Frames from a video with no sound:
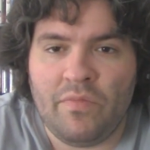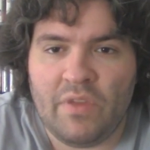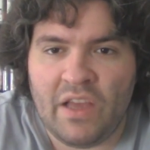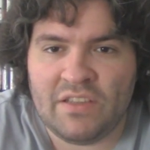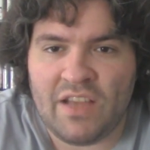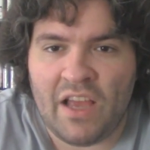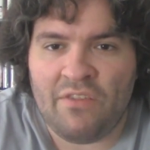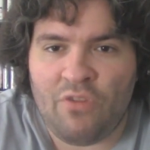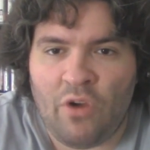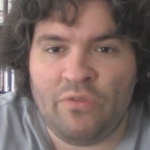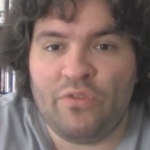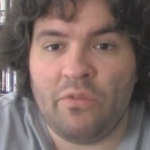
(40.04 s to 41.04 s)
Executive
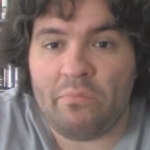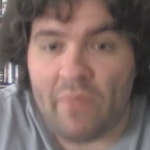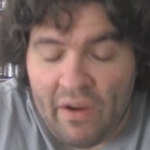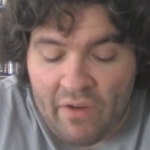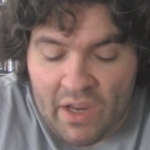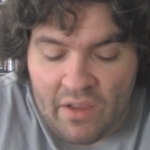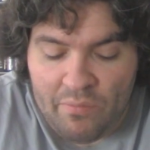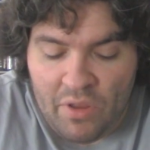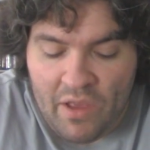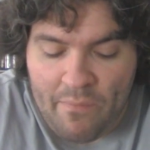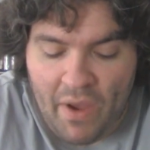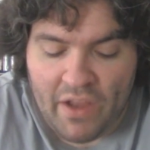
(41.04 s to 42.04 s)
Officer Merrick,
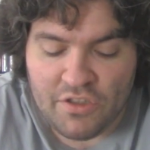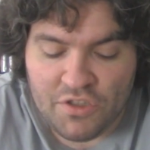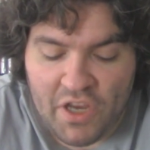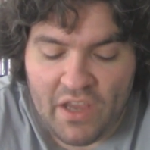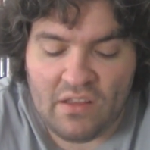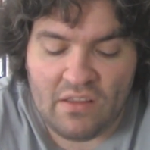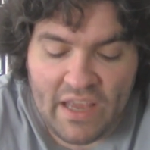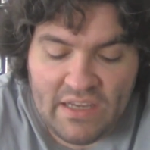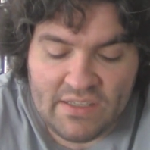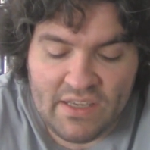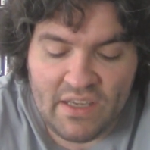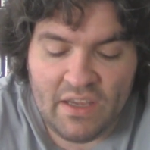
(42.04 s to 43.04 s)
played by Jake
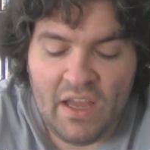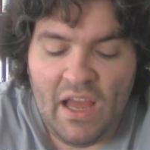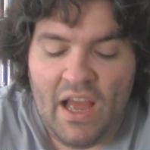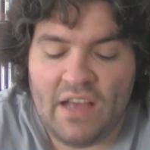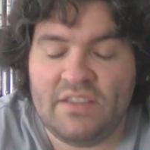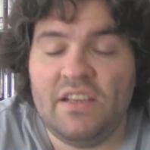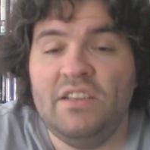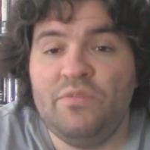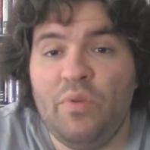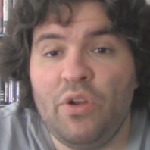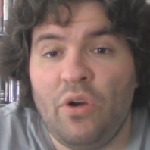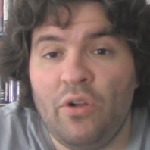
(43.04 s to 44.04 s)
Lacey, as he's
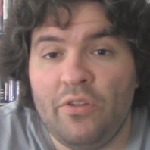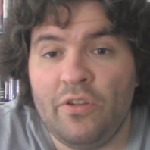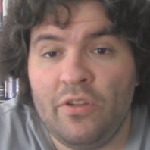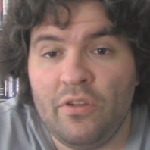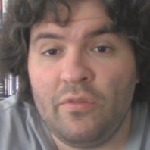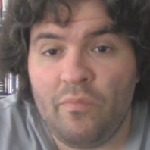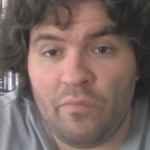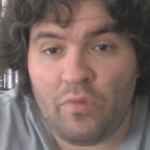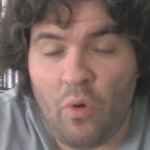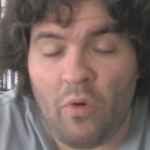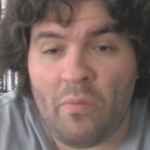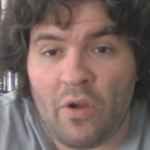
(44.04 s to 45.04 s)
put on
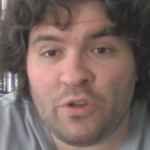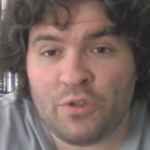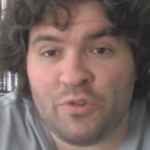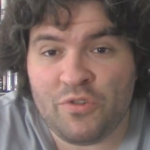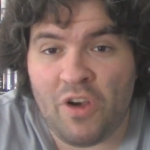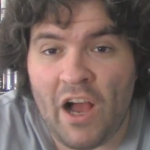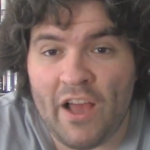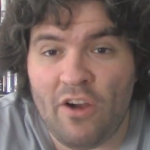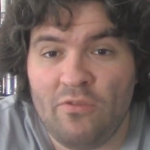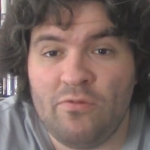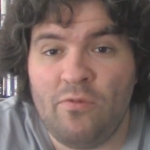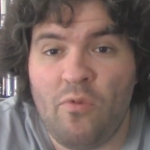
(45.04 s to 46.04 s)
court-martial
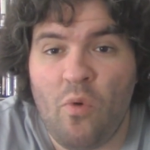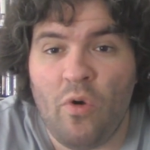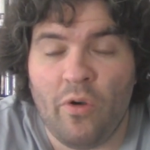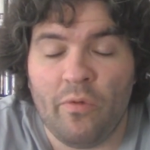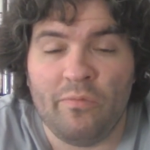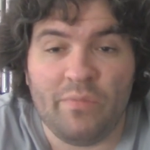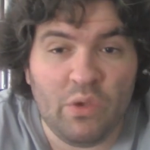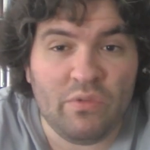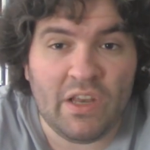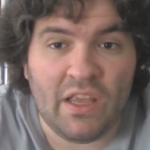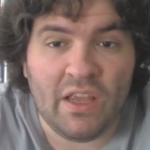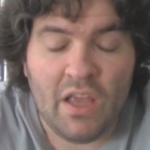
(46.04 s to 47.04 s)
trial for
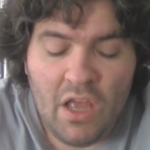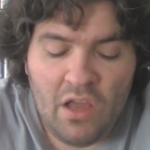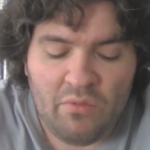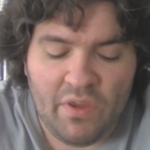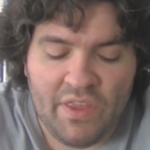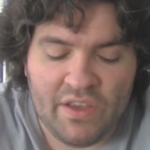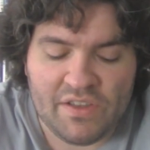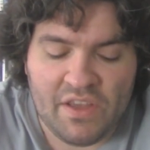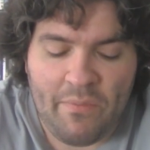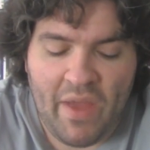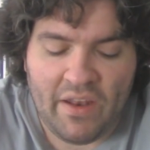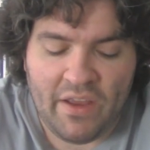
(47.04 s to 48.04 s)
mutiny with his
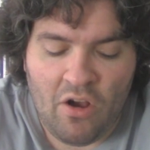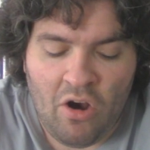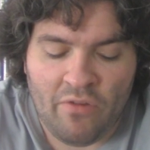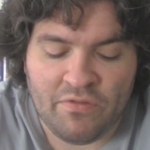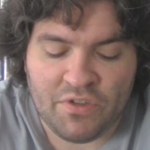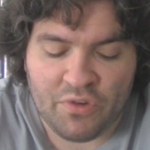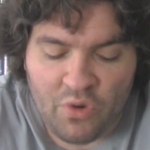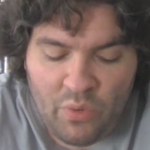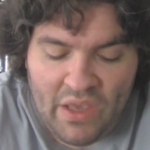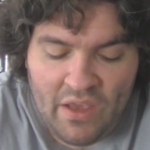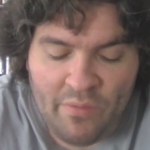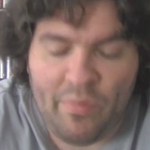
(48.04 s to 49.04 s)
commanding officer
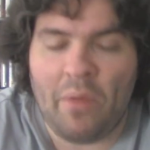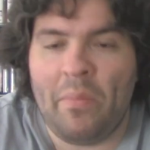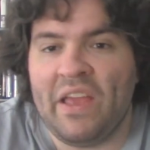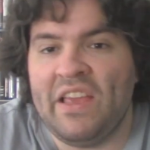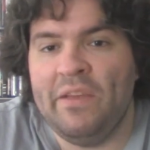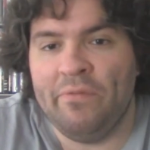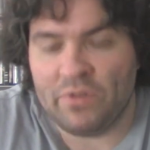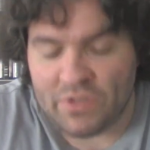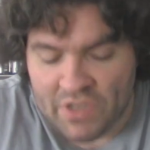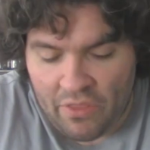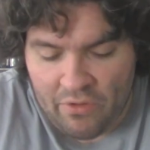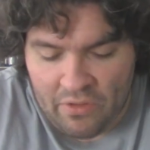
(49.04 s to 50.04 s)
Queeg, played by Kiefer
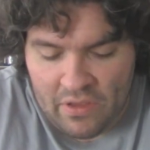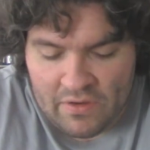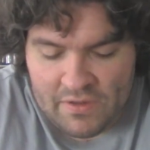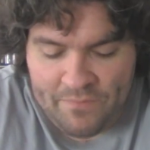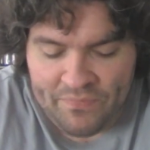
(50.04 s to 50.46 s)
Sutherland.